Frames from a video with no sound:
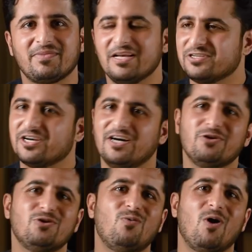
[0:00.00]
Sir, you
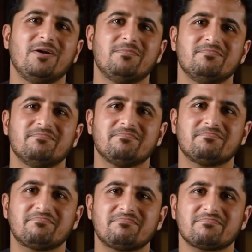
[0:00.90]
know what?
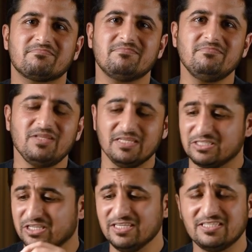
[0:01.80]

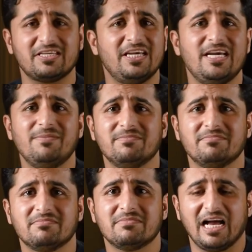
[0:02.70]
This scheme
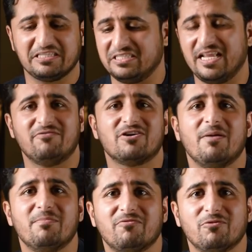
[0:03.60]
has never
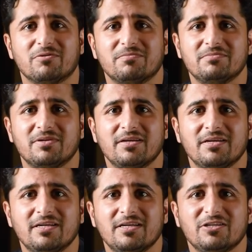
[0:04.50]
come before.
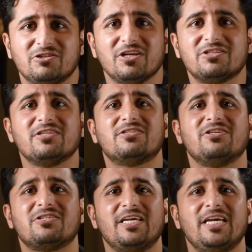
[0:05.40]
This is the
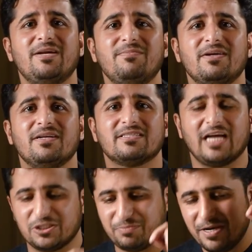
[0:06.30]
scheme
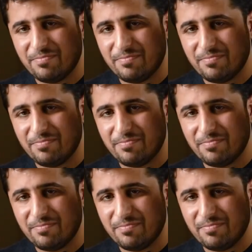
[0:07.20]
that's been